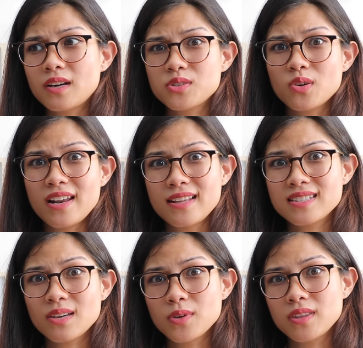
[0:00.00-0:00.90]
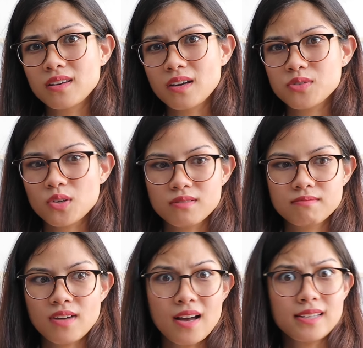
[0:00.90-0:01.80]
I've shot landscape with it, I've shot
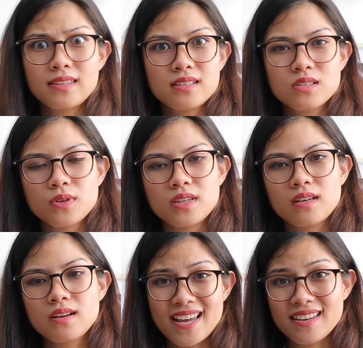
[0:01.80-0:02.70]
architecture with it.